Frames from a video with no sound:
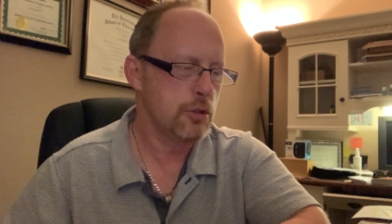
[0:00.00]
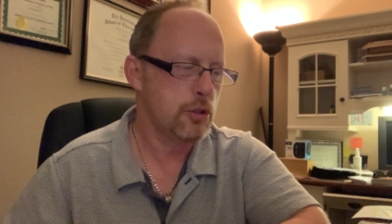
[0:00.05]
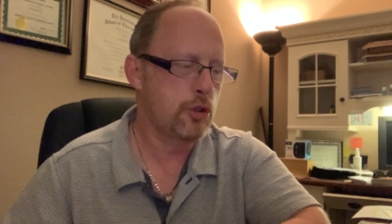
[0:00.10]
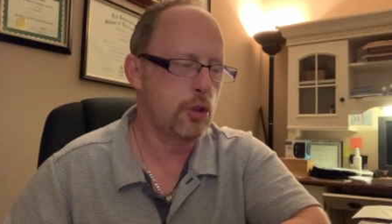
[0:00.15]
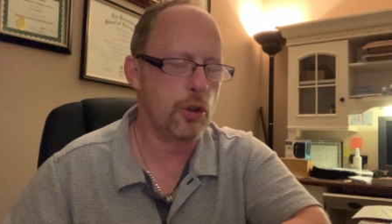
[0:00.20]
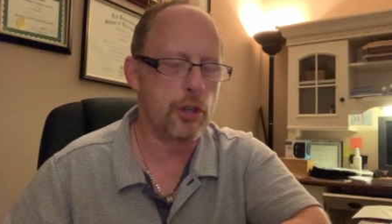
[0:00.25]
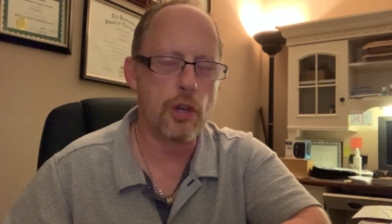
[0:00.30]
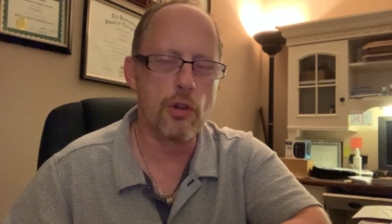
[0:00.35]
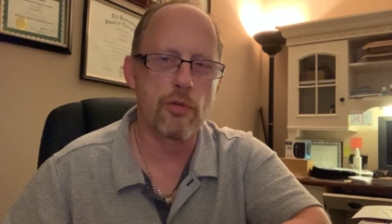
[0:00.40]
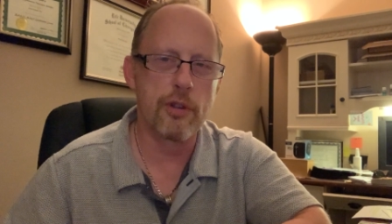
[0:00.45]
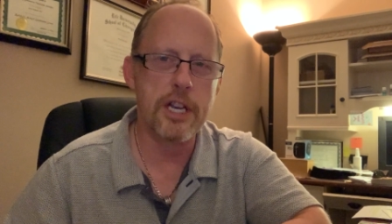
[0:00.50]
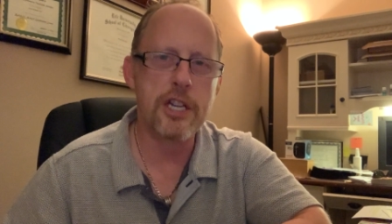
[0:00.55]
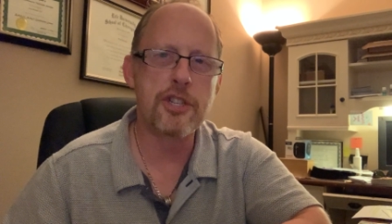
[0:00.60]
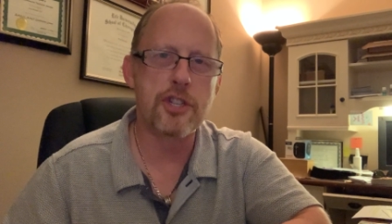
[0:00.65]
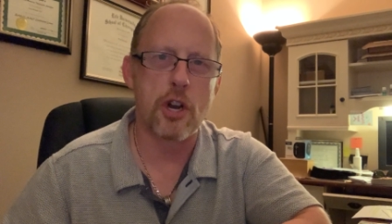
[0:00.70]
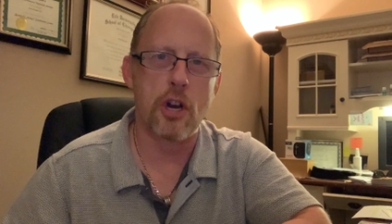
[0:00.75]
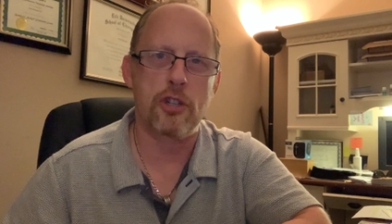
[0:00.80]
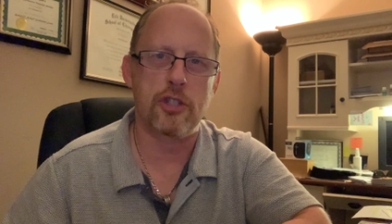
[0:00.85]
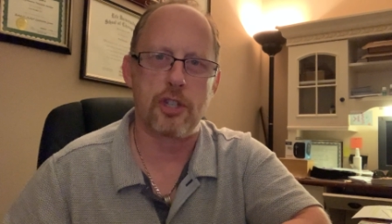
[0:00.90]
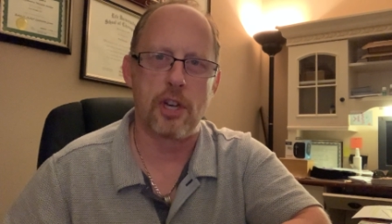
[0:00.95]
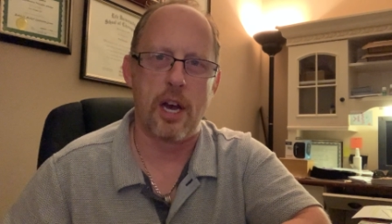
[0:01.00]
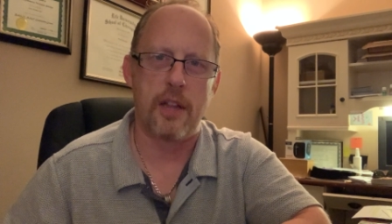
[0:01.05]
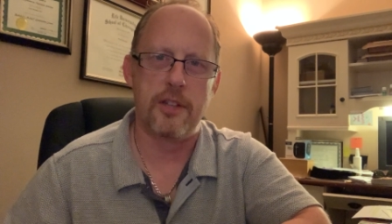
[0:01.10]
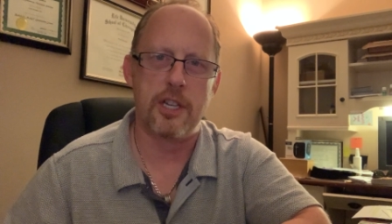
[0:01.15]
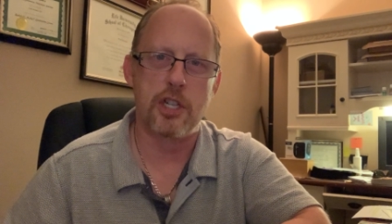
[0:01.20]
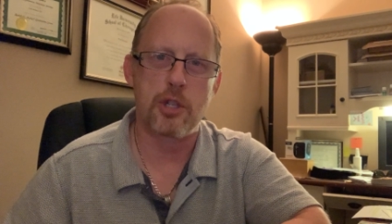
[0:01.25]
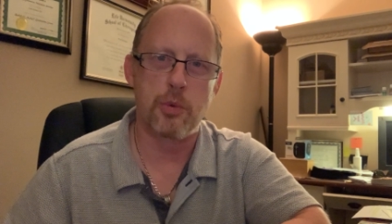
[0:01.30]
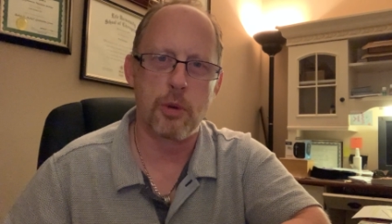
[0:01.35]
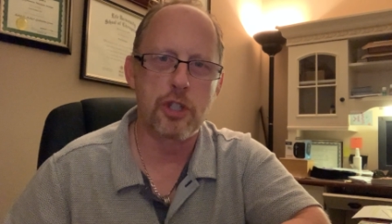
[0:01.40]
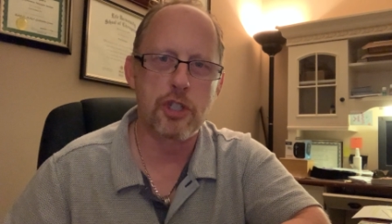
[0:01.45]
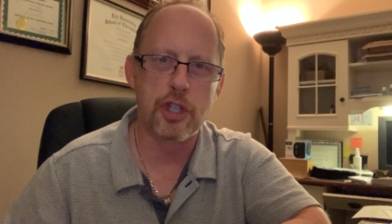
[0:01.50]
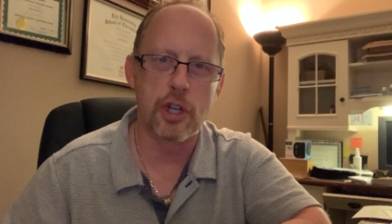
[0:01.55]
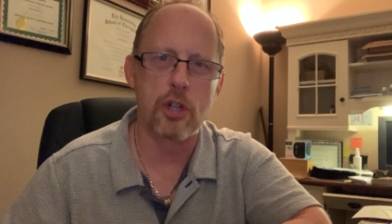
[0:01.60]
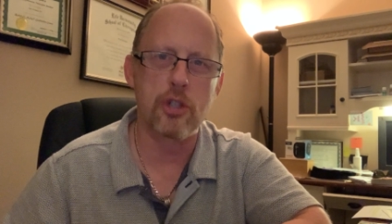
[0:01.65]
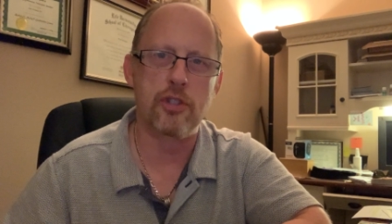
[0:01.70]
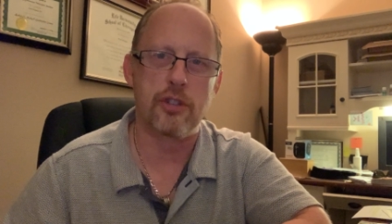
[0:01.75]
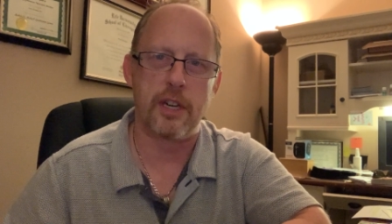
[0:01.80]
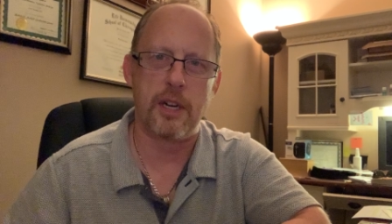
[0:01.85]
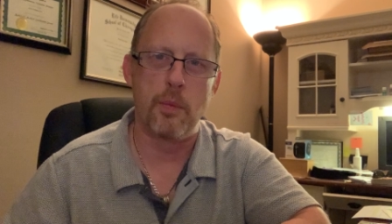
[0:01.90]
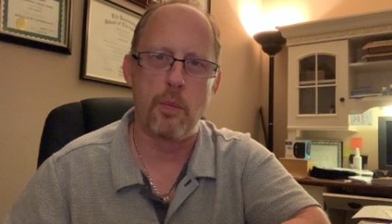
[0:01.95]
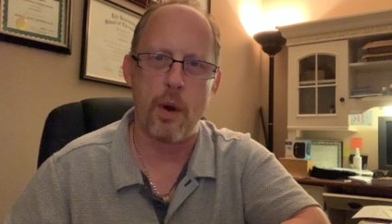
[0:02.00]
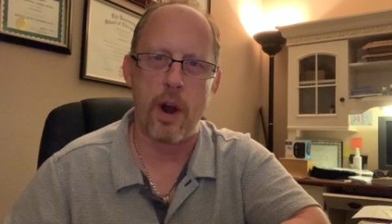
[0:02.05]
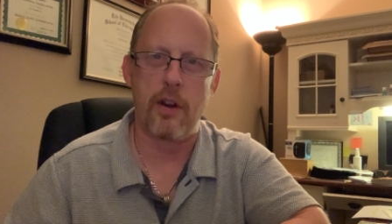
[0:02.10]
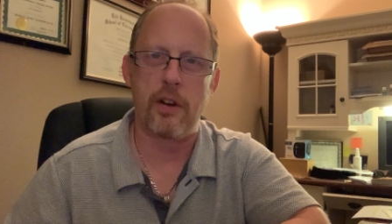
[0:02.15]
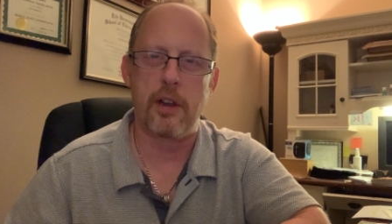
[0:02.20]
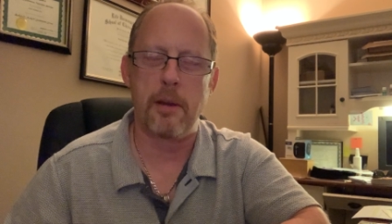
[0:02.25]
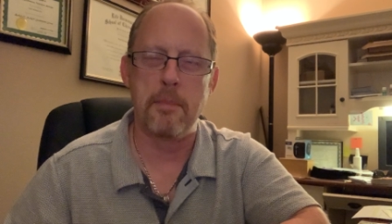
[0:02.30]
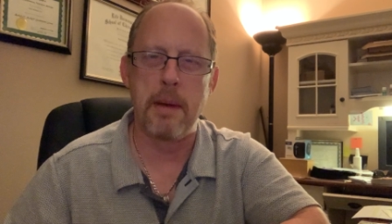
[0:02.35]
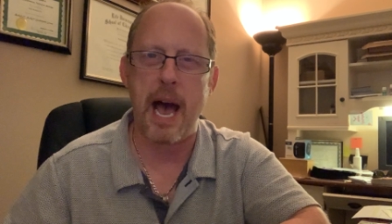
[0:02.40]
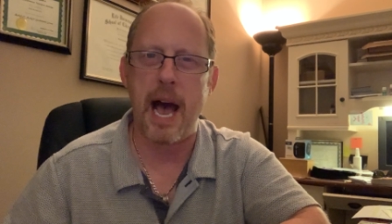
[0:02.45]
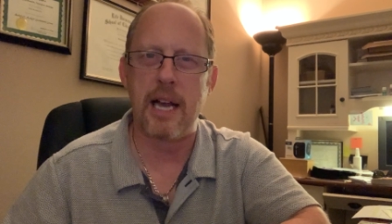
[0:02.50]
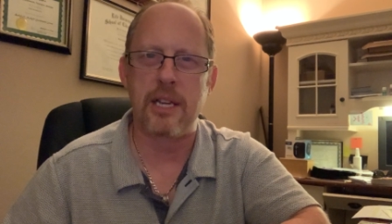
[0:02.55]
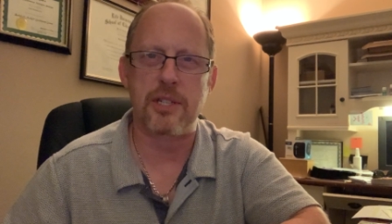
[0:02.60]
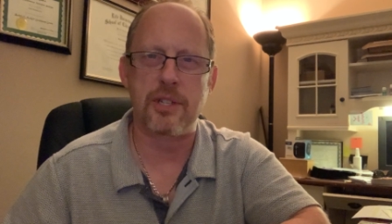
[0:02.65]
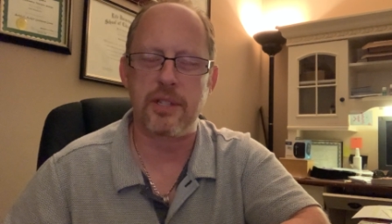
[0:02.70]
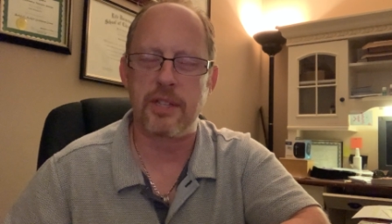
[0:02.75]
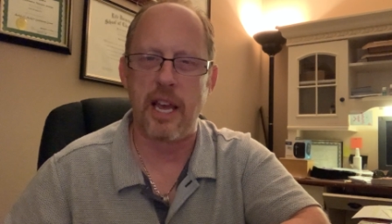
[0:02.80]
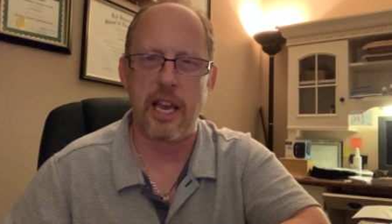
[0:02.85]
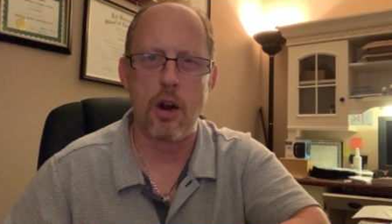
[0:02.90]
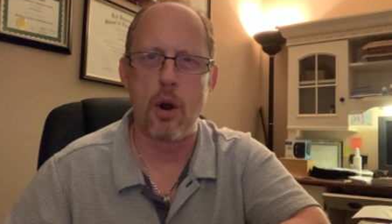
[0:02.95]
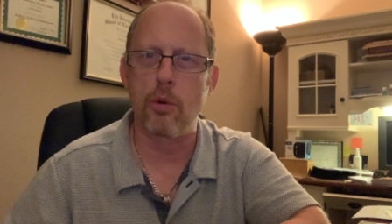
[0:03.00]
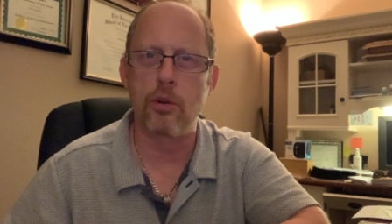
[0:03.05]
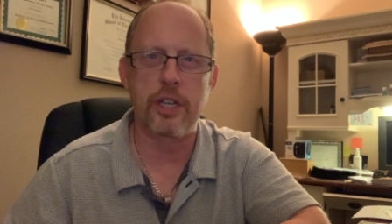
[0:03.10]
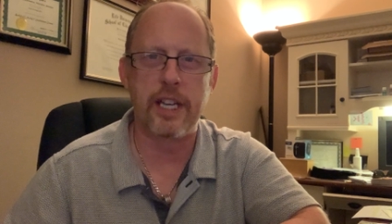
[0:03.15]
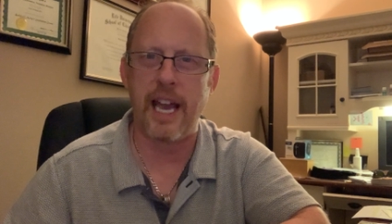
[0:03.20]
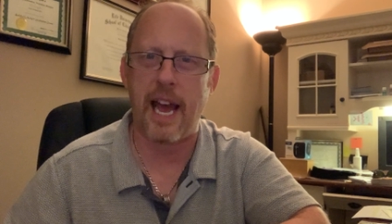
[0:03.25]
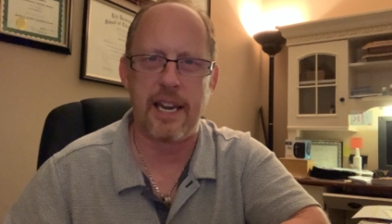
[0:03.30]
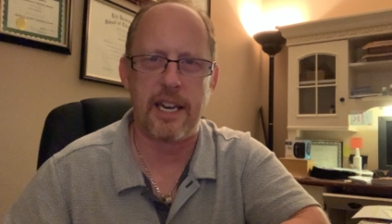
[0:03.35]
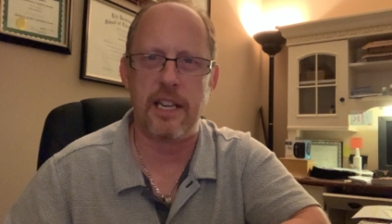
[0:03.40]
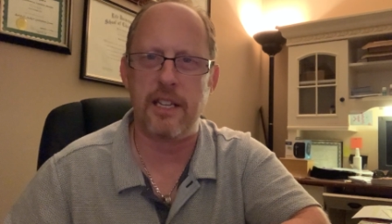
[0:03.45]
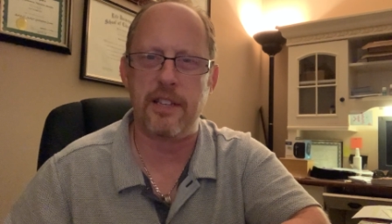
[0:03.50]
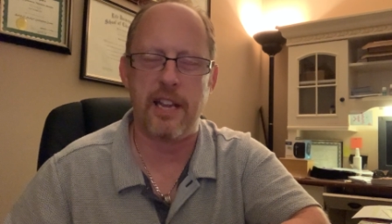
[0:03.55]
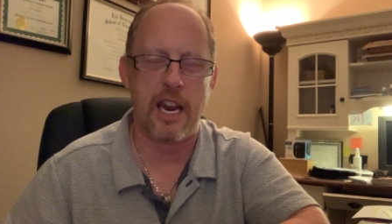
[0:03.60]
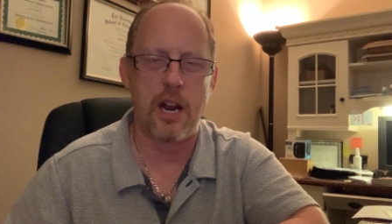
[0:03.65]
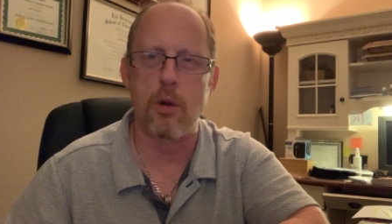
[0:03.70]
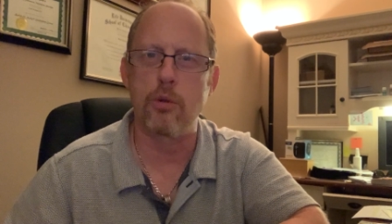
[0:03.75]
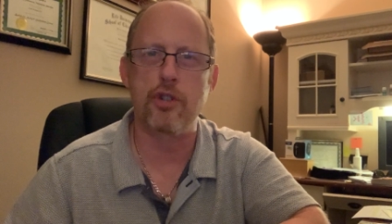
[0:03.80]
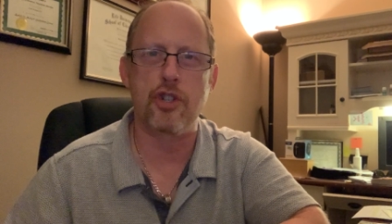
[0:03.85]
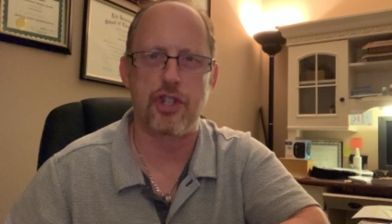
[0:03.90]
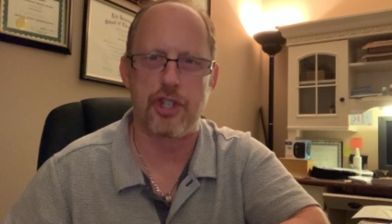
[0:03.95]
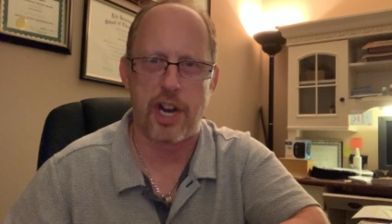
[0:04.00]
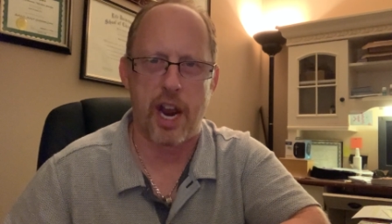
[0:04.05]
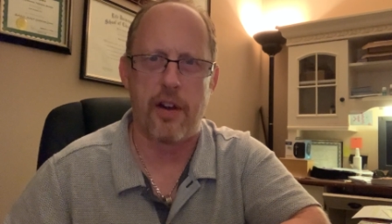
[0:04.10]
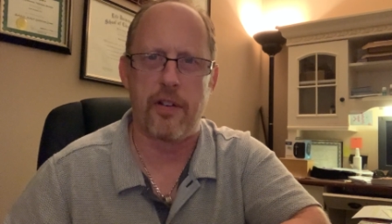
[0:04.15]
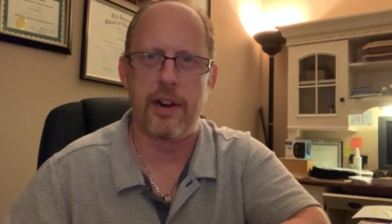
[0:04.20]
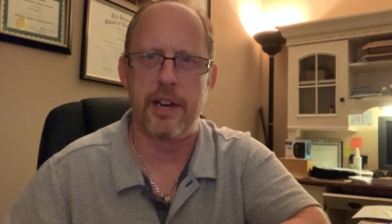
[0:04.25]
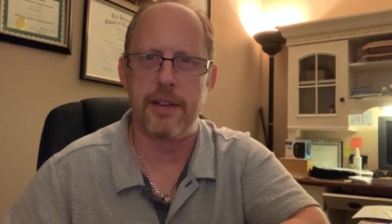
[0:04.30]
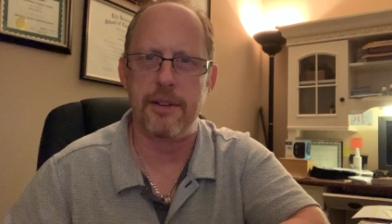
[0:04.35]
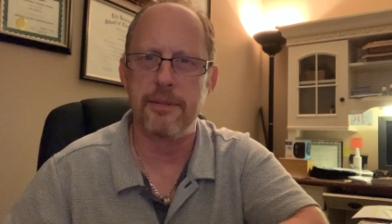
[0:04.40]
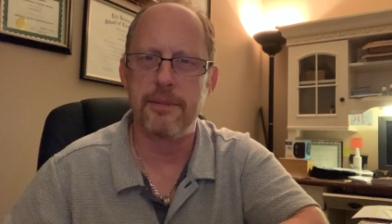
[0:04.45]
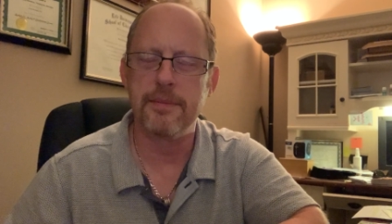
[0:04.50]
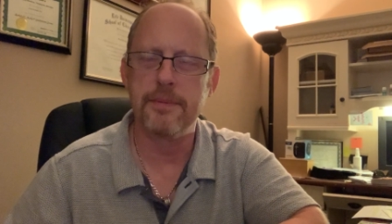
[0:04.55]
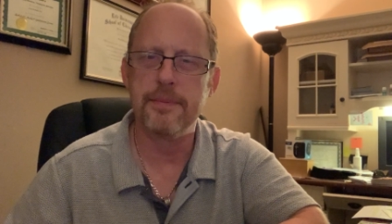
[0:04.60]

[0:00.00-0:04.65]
do your research on this with children and wearing a mask. They don't get it and they don't share it.